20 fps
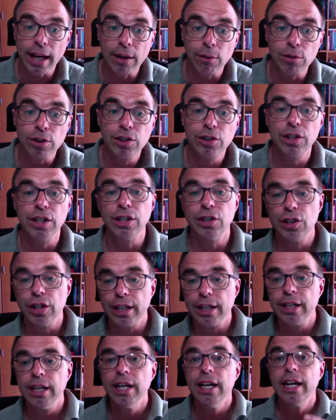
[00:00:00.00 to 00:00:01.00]
language
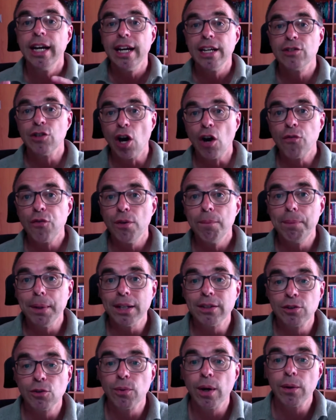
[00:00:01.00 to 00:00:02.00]
teaching, is often
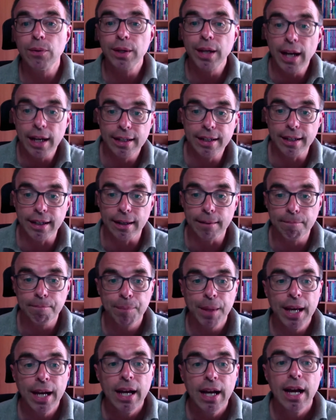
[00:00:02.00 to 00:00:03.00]
built around the idea
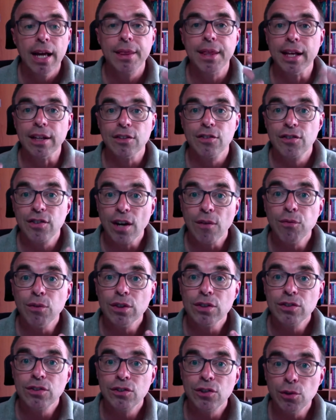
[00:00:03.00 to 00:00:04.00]
that
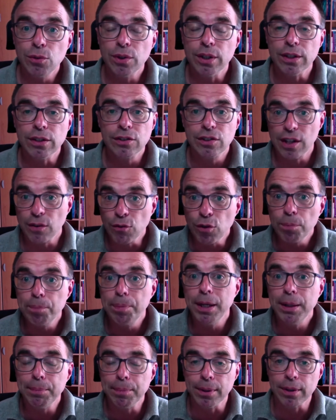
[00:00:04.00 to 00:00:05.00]
several
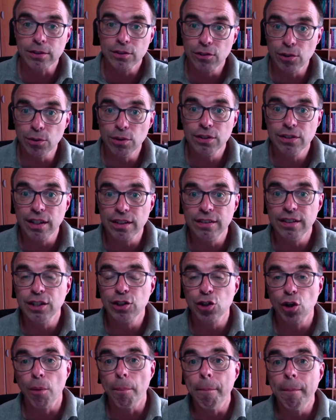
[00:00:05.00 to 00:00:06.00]
people, students and
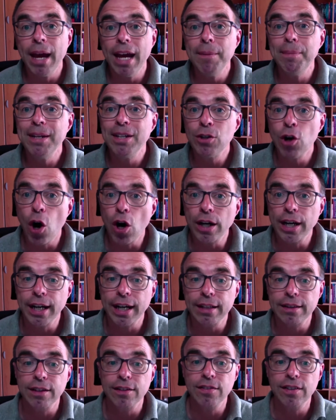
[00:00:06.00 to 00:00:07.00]
teacher, may be
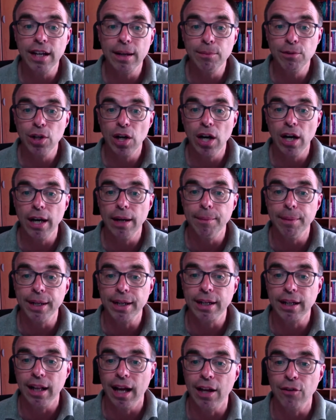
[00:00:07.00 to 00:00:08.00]
talking at the same time
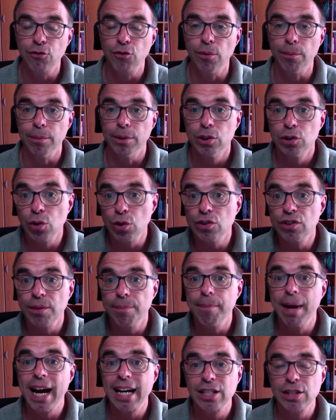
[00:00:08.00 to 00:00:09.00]
in a classroom, so as
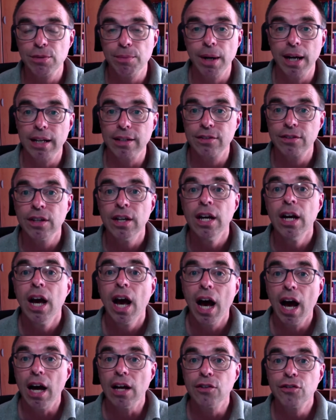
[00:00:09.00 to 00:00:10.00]
to maximize
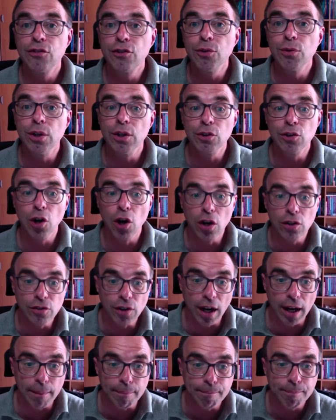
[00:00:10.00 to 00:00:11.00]
student talk
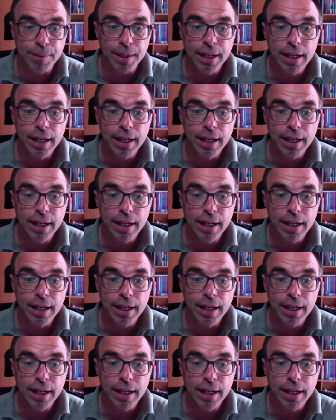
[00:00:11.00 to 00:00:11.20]
time.